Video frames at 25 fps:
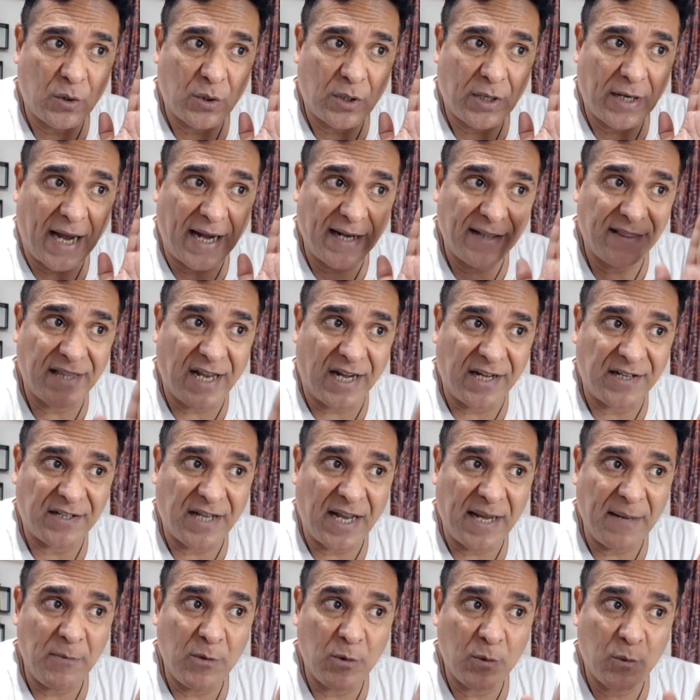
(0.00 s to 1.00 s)
at that
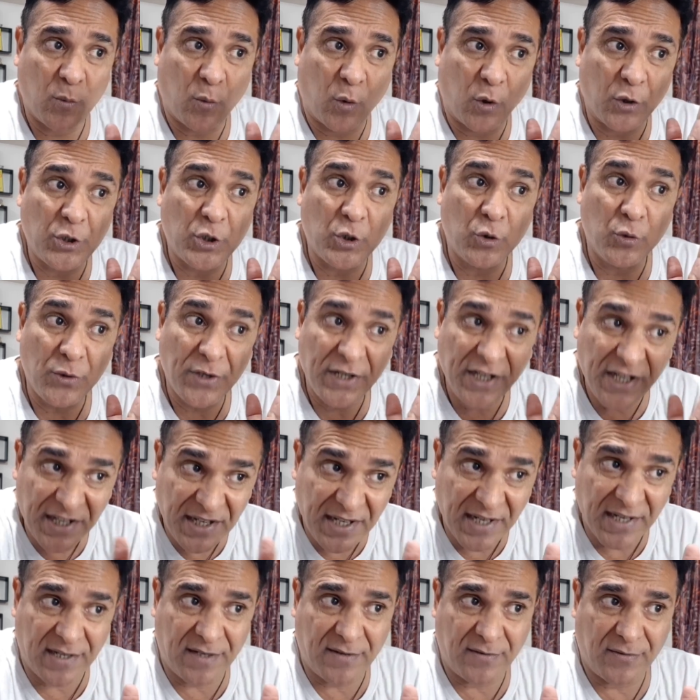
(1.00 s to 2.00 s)
time what you
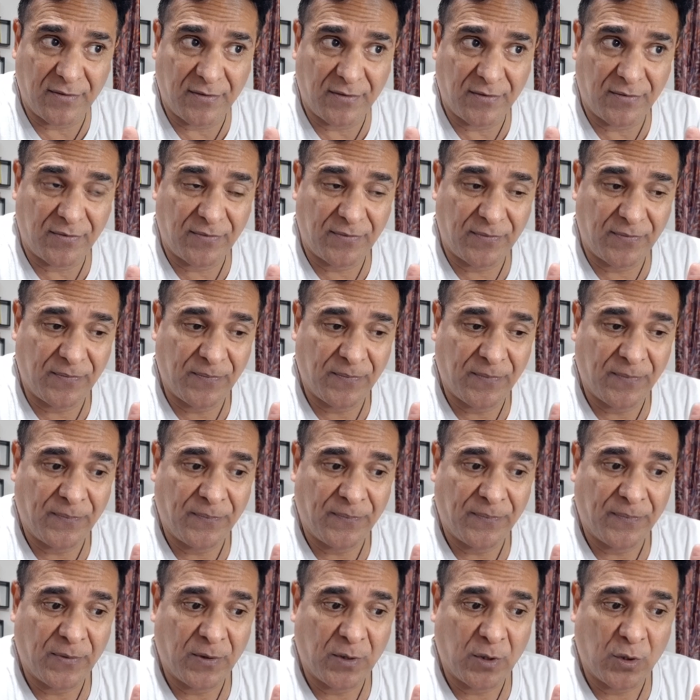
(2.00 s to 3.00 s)
needed
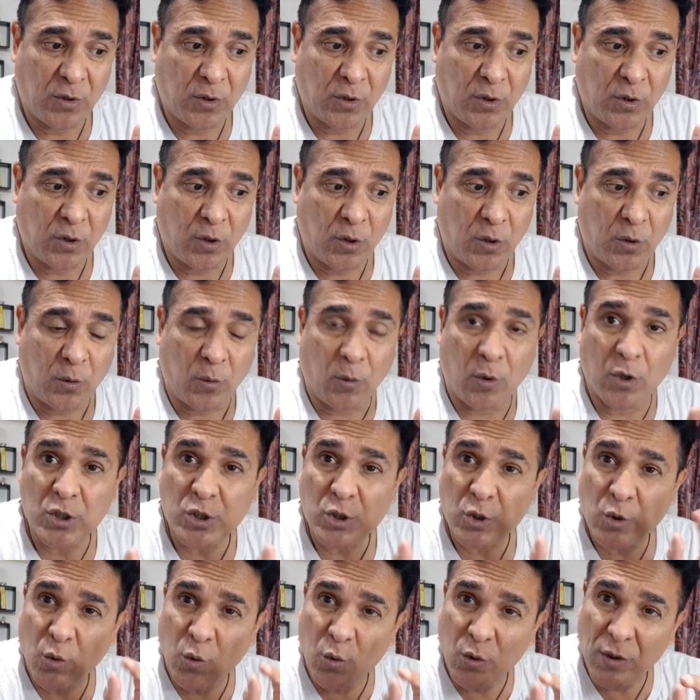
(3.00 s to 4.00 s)

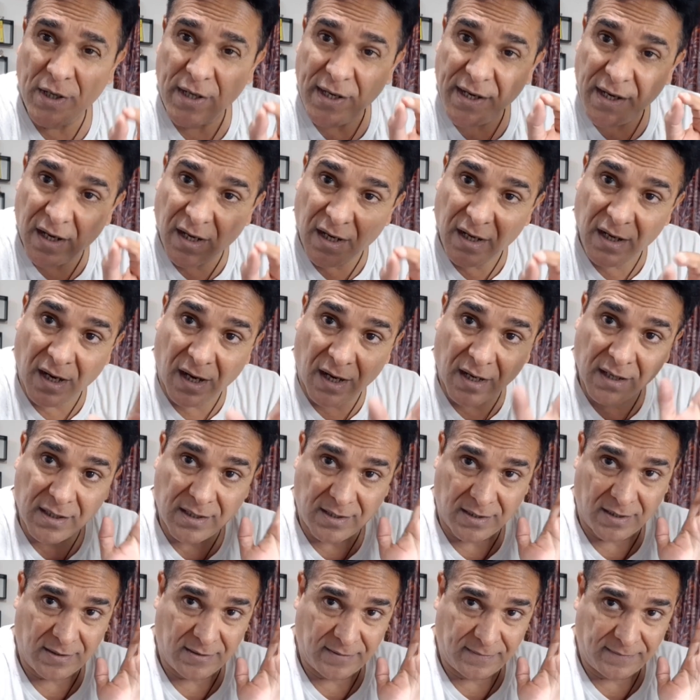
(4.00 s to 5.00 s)
was only a hug,
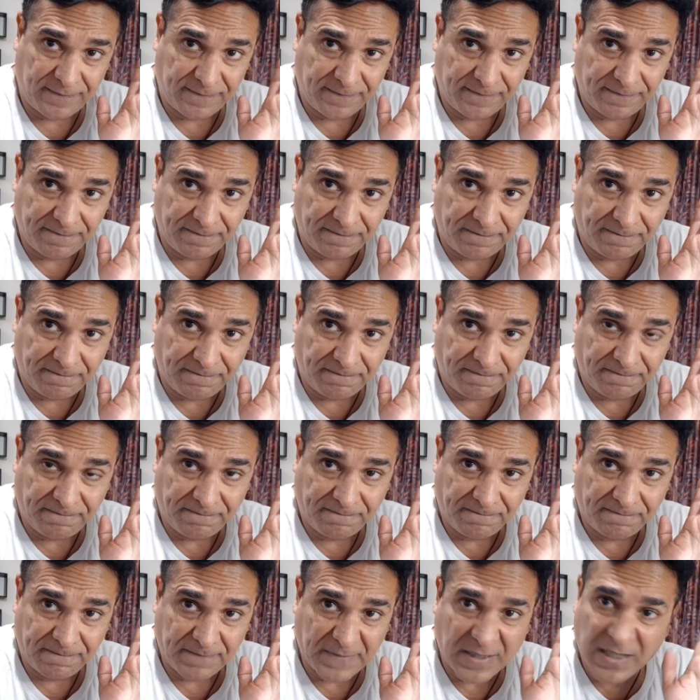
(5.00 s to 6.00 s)

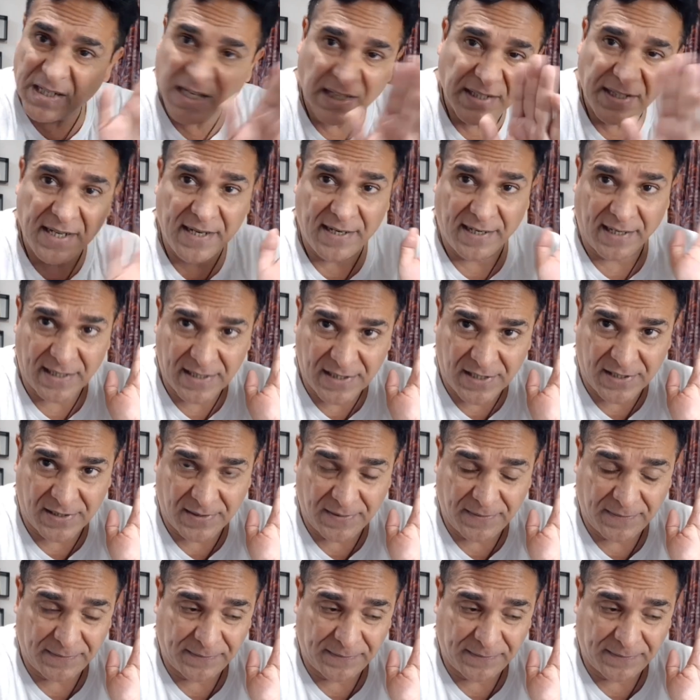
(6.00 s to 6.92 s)
nothing else.